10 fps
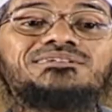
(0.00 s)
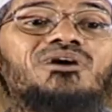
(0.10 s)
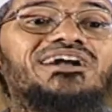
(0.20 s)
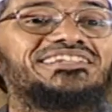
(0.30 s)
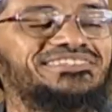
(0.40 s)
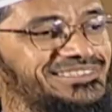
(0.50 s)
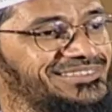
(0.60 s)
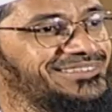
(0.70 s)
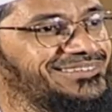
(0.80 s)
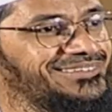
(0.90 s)
is immodest.
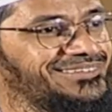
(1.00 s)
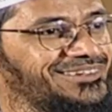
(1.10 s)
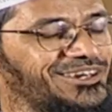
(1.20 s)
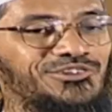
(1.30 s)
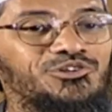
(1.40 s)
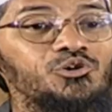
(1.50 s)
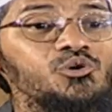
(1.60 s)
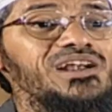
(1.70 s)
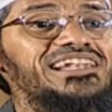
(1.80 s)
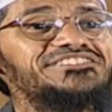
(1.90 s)
So who
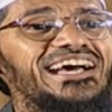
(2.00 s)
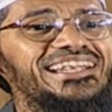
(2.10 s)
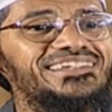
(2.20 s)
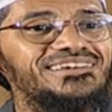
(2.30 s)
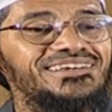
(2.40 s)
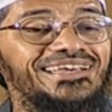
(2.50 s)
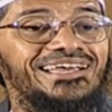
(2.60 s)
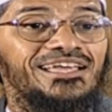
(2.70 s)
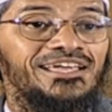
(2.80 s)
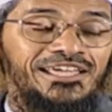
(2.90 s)
will decide?
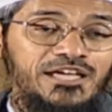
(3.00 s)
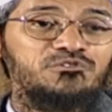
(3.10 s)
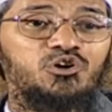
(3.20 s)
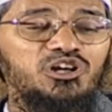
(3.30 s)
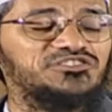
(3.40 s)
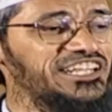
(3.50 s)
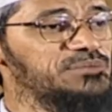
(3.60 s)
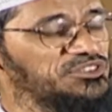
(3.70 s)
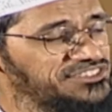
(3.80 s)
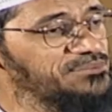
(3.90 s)
If you go to
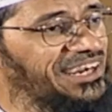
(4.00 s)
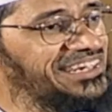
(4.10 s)
certain Muslim